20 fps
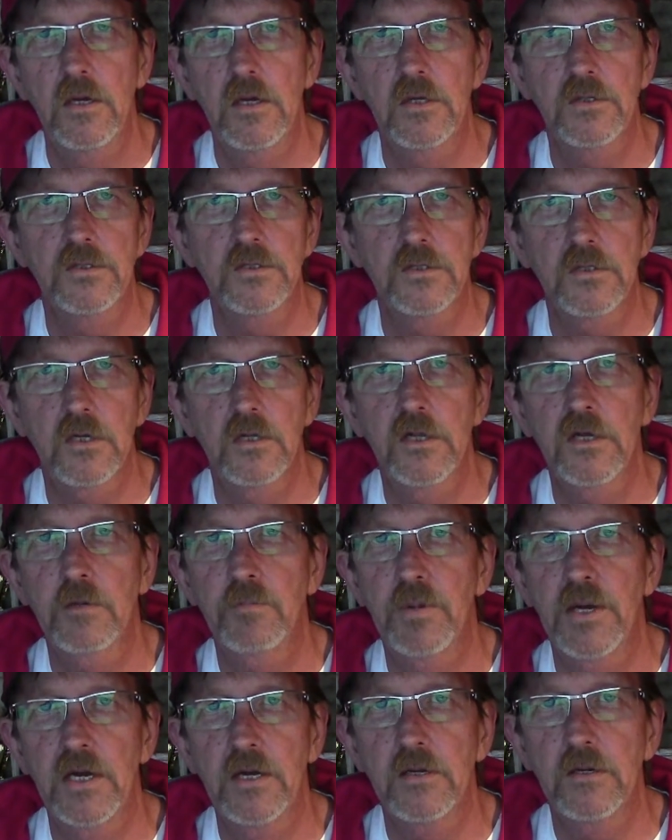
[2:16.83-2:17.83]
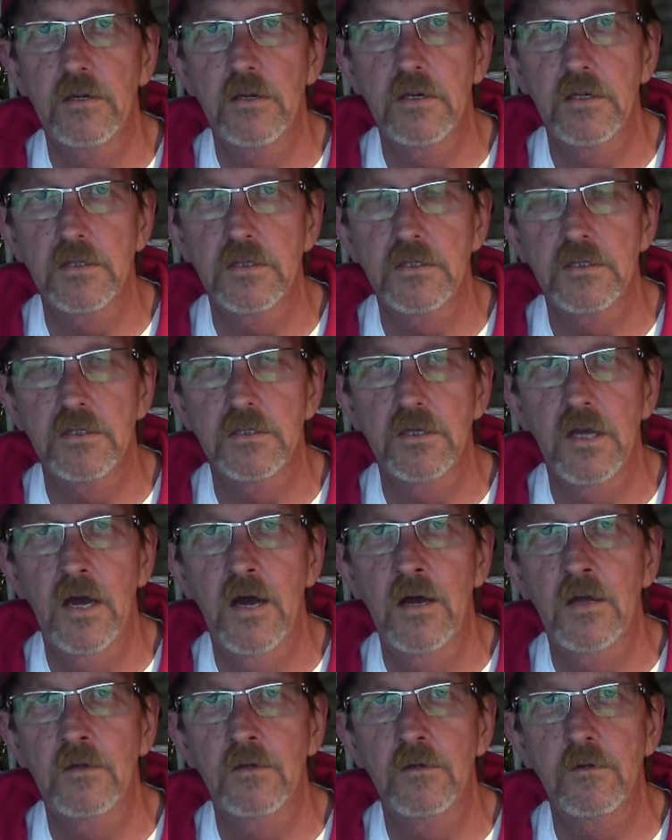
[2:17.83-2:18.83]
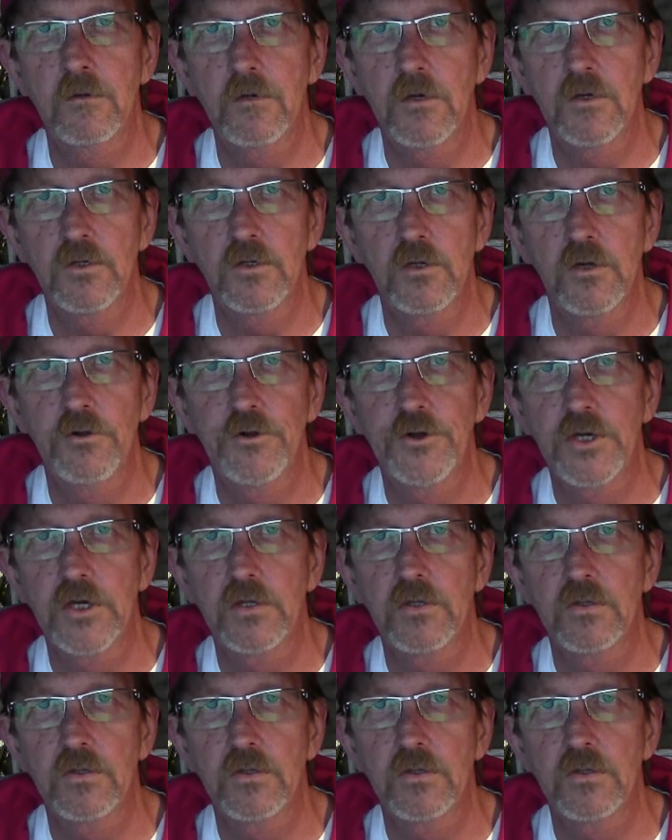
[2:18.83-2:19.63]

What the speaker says: It's clickbait. It's designed to get you to look